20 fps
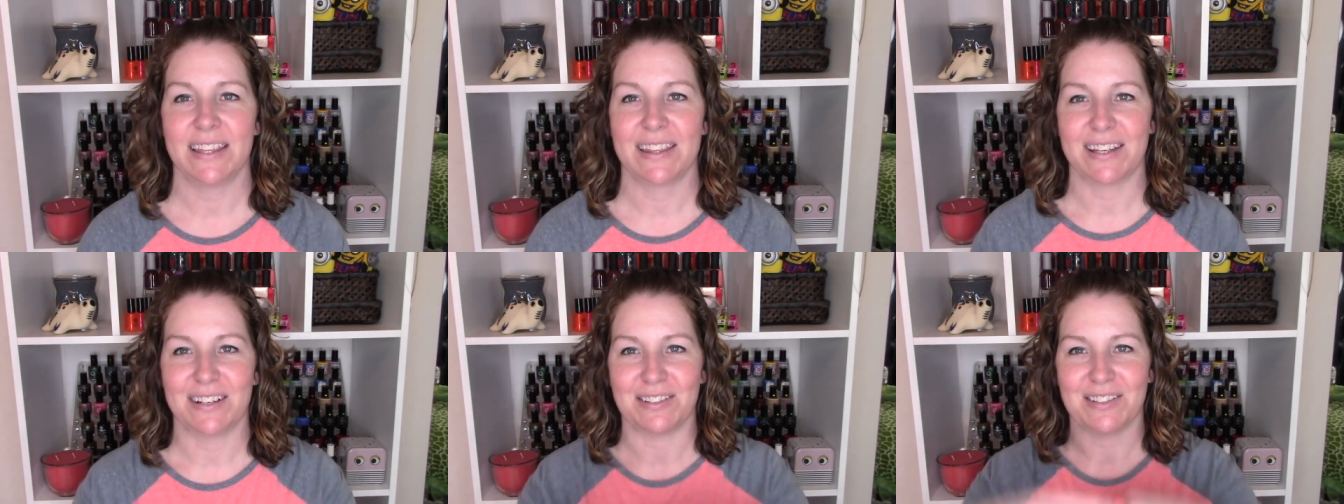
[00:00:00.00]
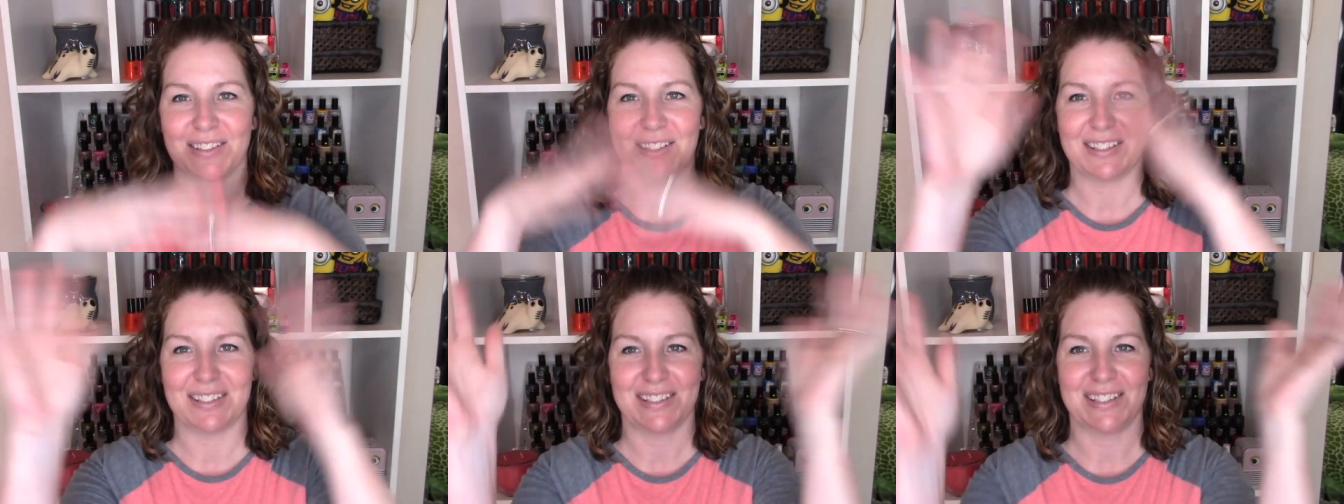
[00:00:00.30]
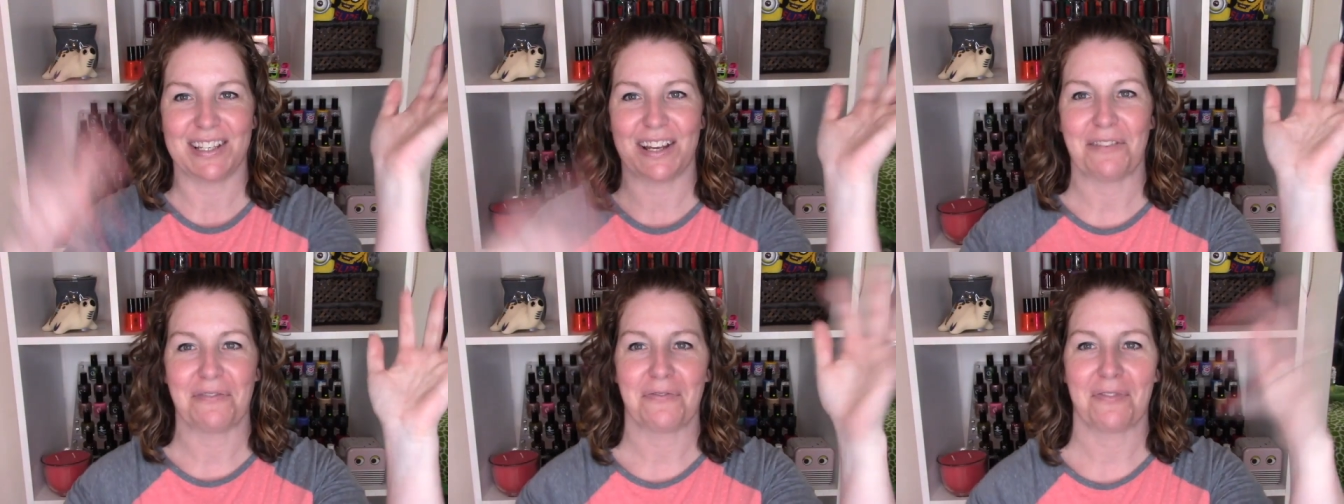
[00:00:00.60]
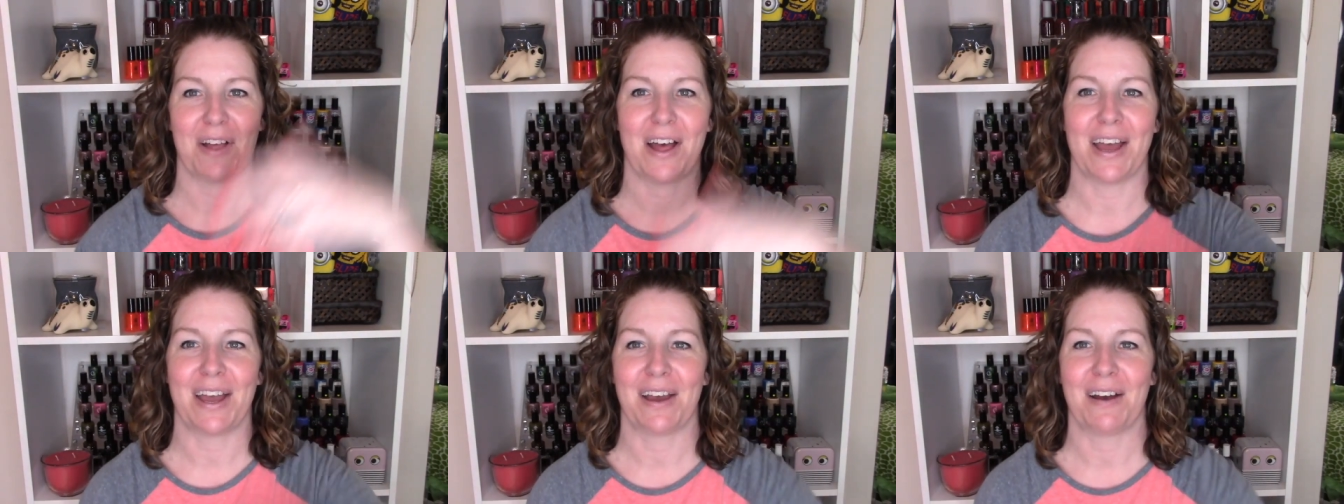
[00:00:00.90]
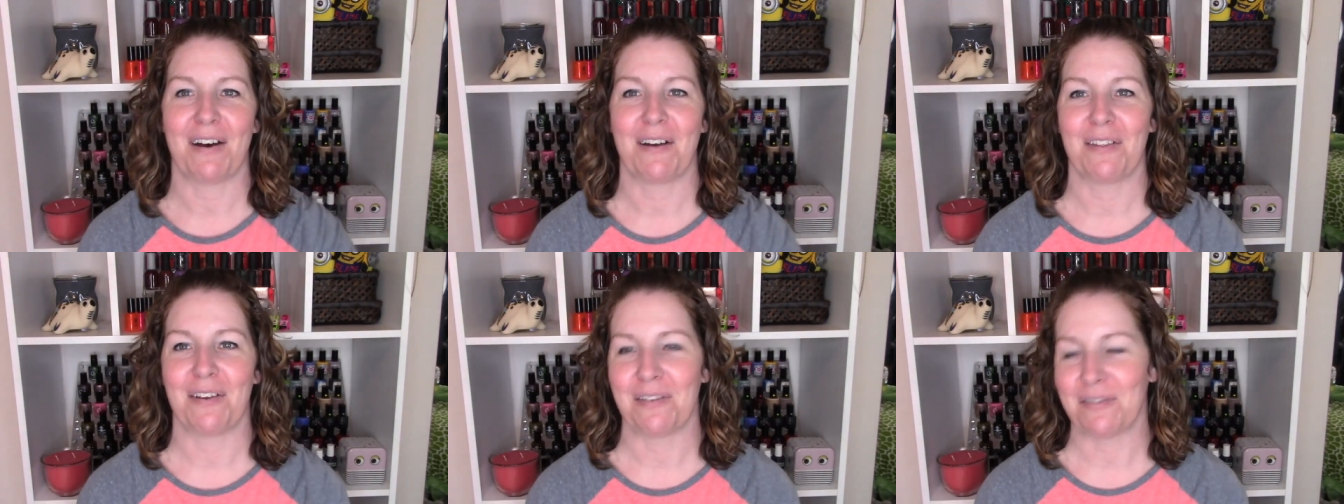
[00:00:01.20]
There's stuff
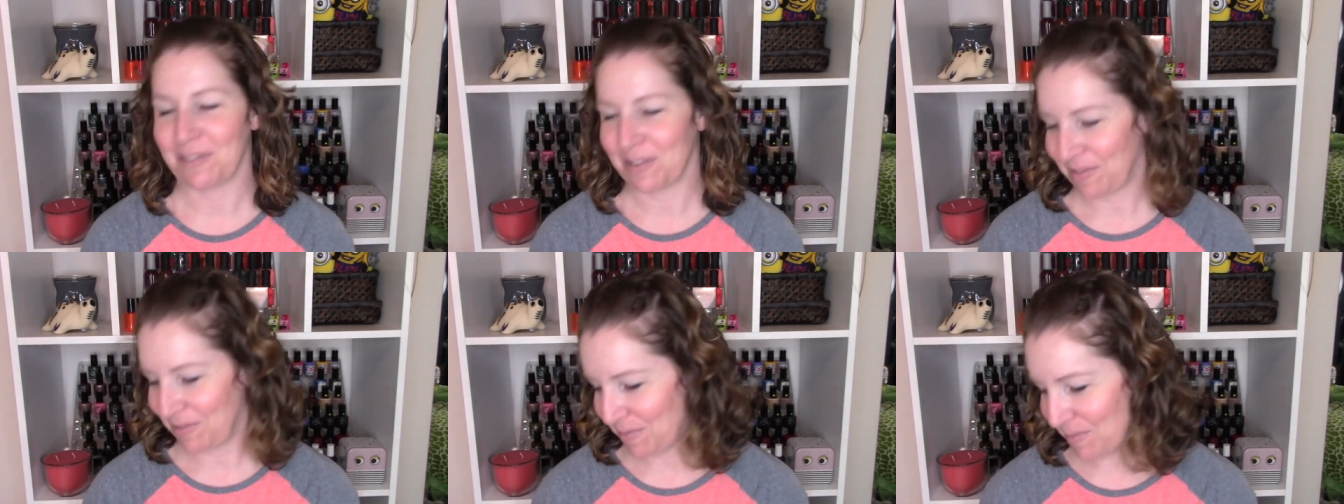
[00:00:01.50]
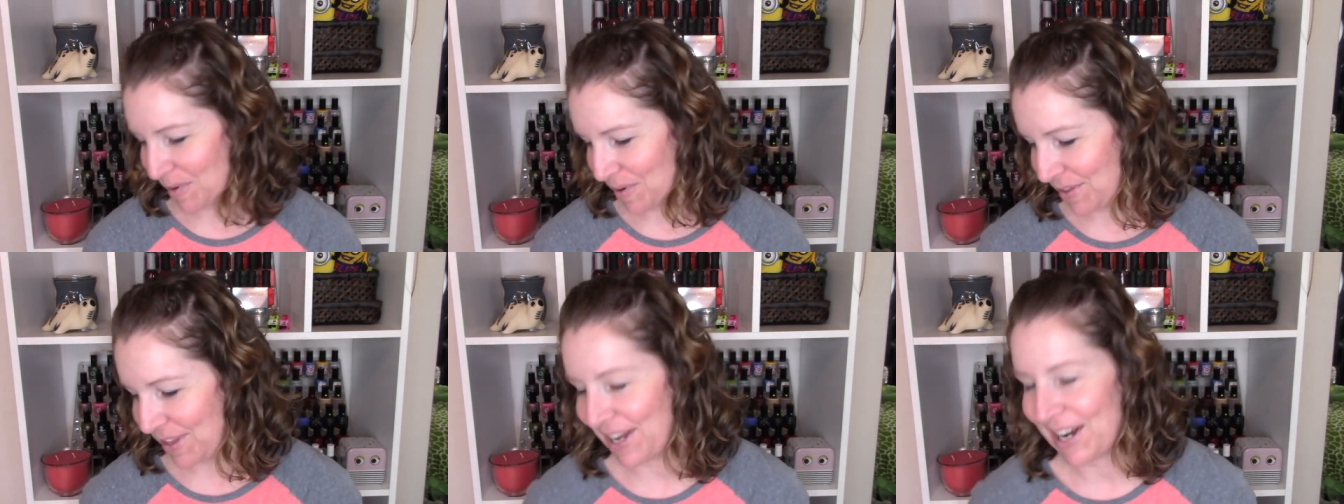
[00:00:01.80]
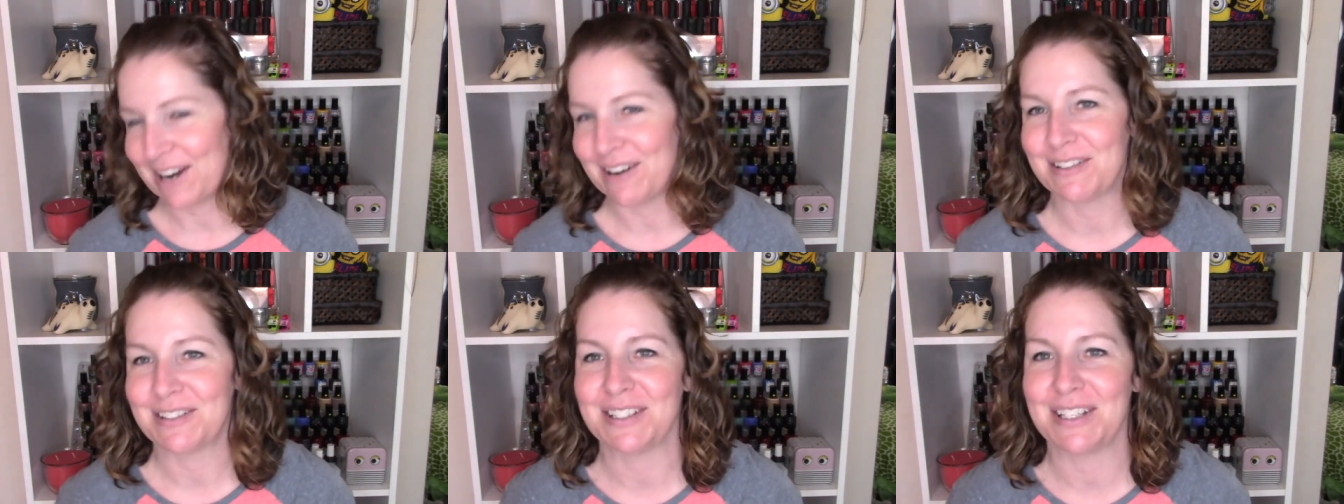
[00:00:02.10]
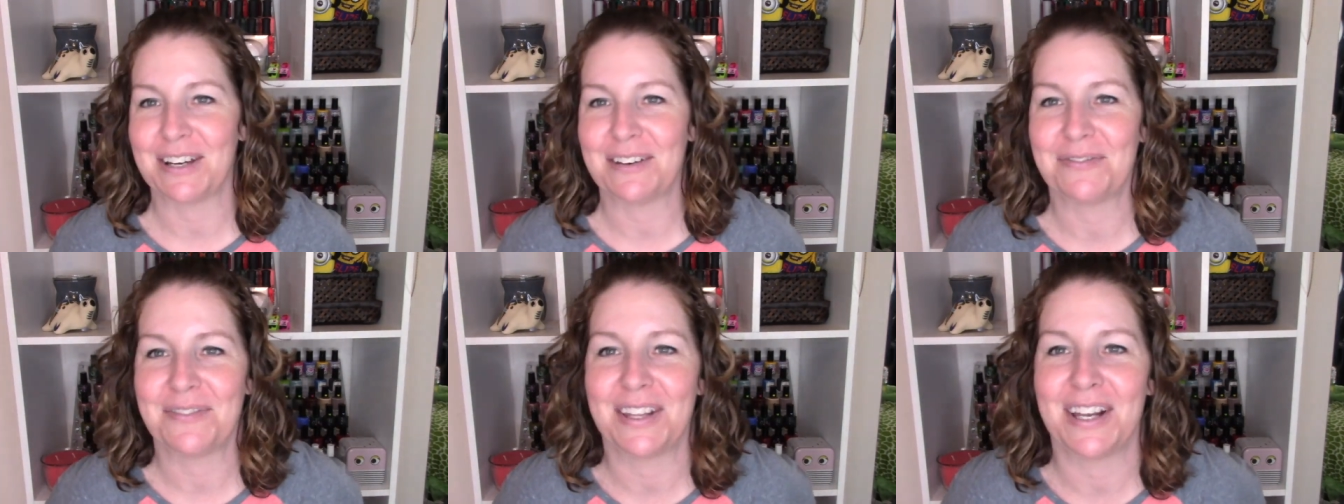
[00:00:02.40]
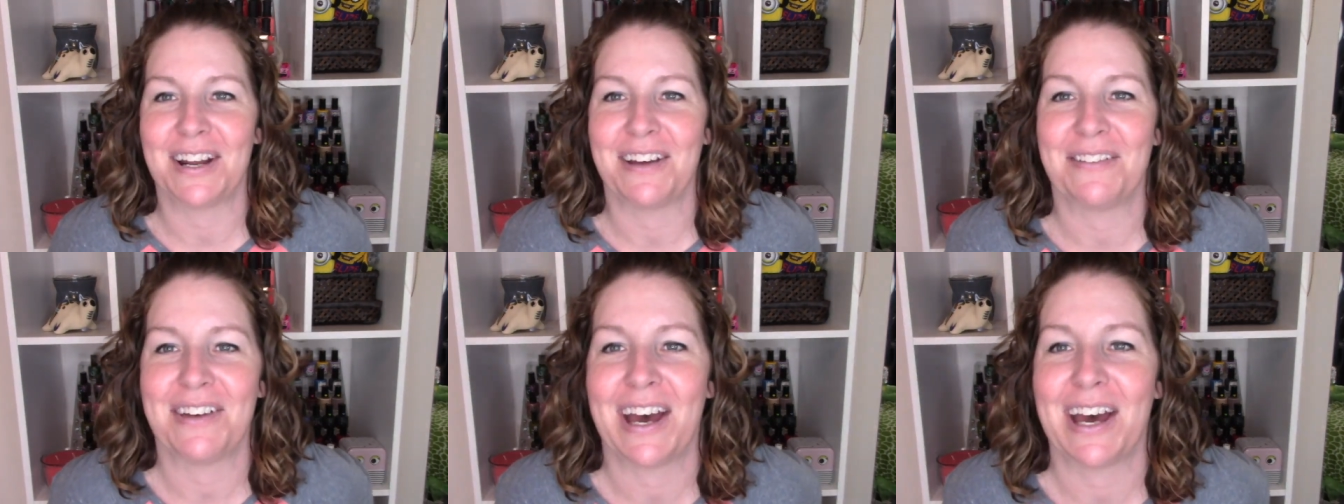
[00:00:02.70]
flying all over from all the hair stuff
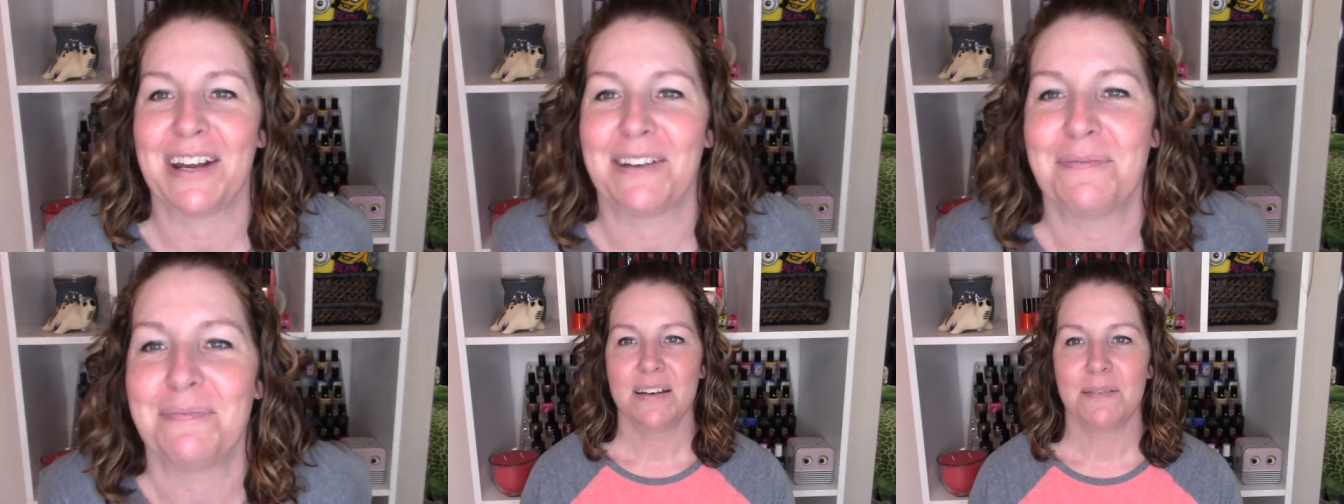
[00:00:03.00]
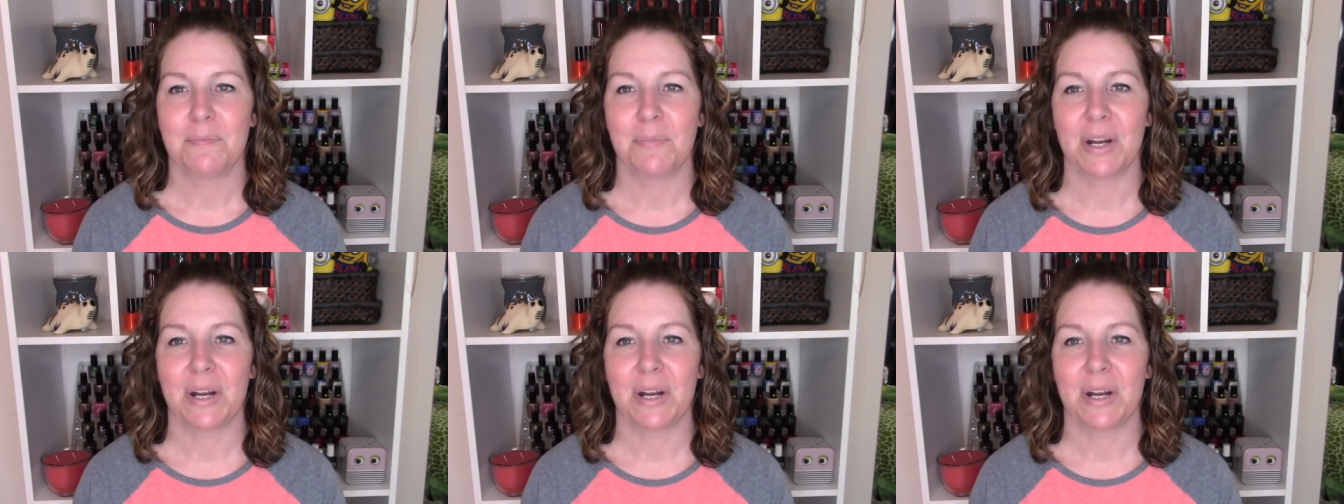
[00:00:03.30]
that I've had.